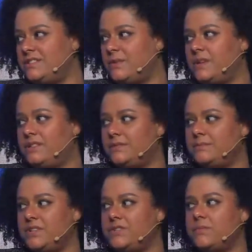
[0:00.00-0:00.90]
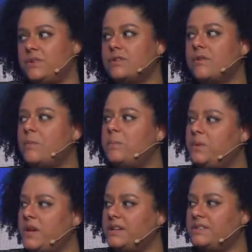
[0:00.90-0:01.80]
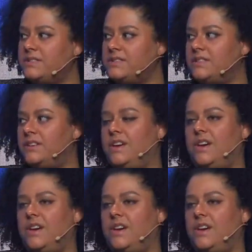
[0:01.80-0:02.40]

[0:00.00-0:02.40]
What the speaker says: so it's much more complex